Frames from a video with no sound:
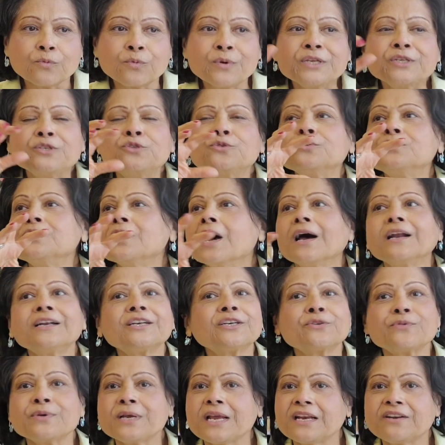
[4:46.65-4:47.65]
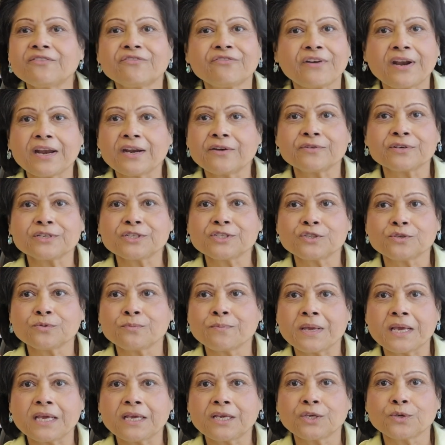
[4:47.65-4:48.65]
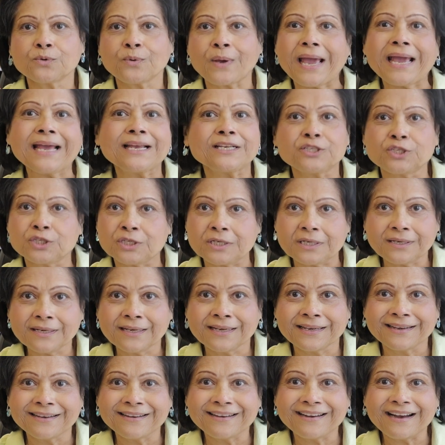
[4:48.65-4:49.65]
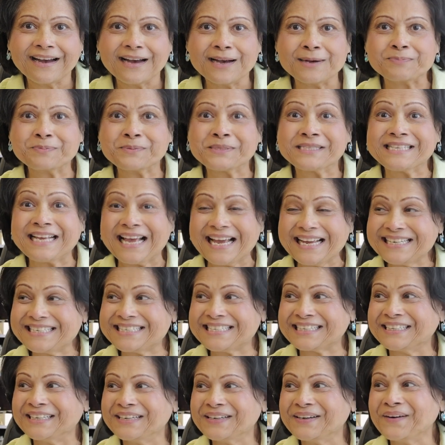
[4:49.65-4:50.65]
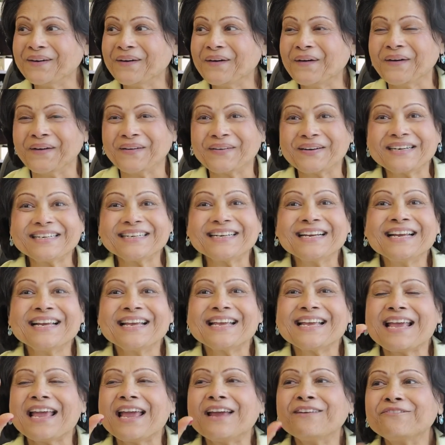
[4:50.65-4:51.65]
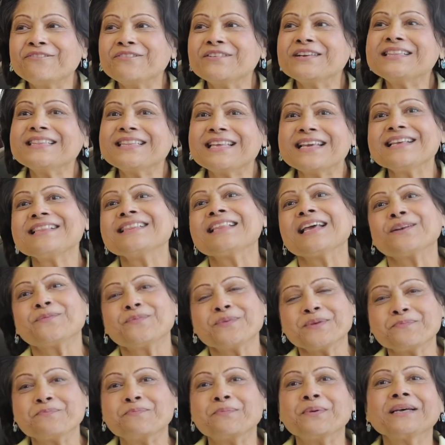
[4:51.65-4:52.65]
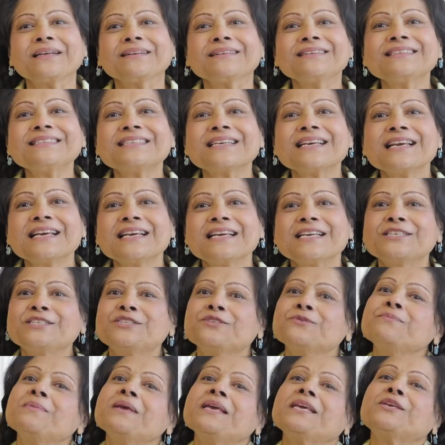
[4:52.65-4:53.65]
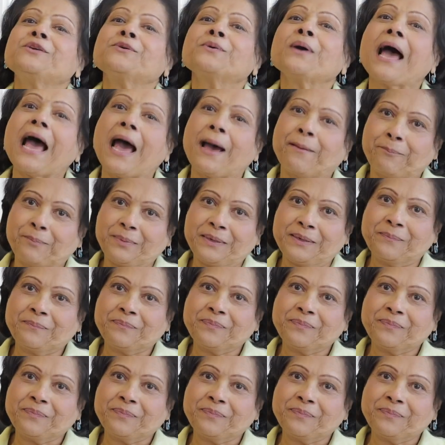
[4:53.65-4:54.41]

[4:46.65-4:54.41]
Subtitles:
We do not create fragrance to make you edgy, upset, or everything that we build is to make you happy.